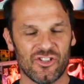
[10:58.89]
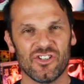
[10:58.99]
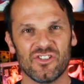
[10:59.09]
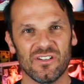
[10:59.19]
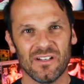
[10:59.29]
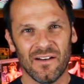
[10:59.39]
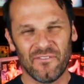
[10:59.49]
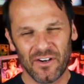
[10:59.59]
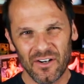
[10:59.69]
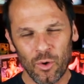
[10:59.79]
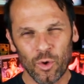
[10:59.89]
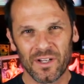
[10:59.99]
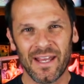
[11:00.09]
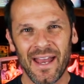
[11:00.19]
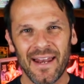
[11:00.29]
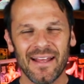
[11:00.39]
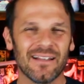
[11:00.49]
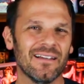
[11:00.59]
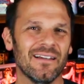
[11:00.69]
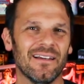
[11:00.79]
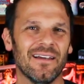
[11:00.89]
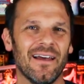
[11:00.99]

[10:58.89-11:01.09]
it's just a very organic,